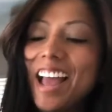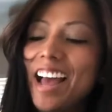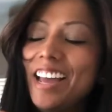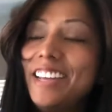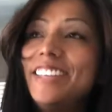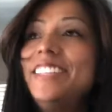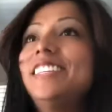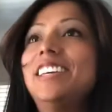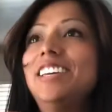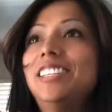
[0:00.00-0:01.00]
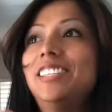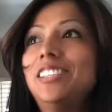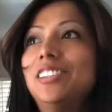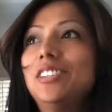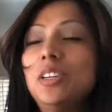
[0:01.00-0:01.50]
And it's
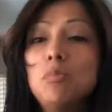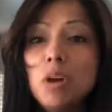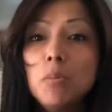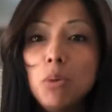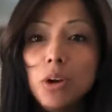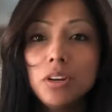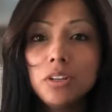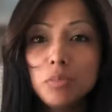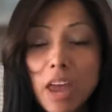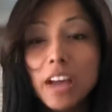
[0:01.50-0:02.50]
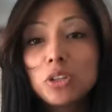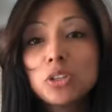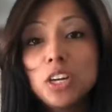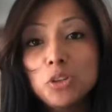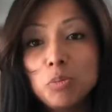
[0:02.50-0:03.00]
just important to
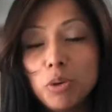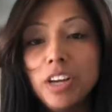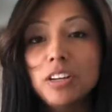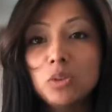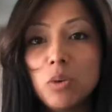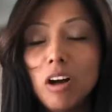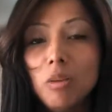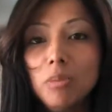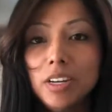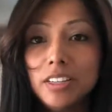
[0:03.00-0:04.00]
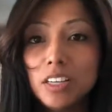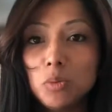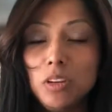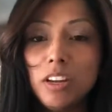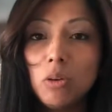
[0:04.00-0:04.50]
exercise your brain as well, because as
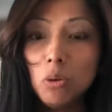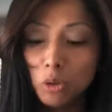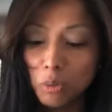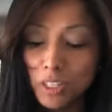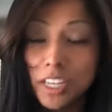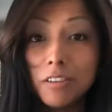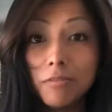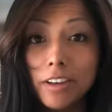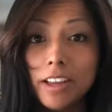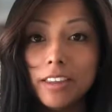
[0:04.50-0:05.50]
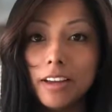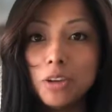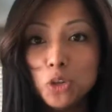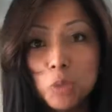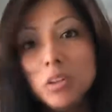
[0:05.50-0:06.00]
we get older, we tend to forget that.
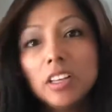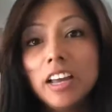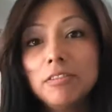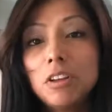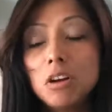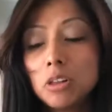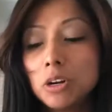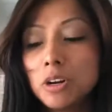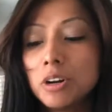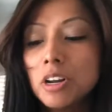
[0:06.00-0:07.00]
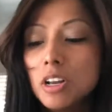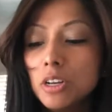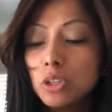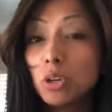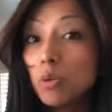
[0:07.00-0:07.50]
You should be a lifelong learner.
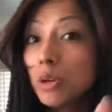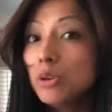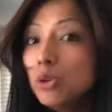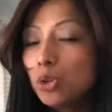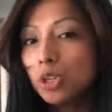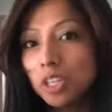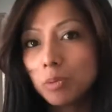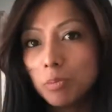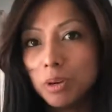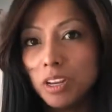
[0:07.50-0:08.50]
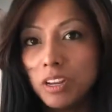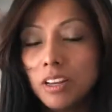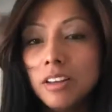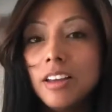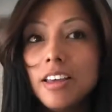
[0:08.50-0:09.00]
So the nutrients that we're putting
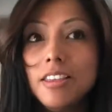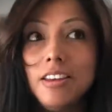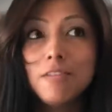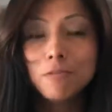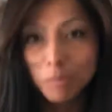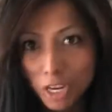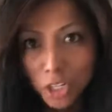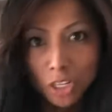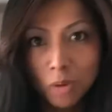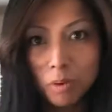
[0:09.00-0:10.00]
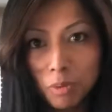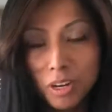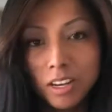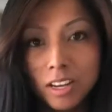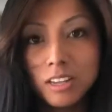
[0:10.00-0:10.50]
in, the information that we're putting in,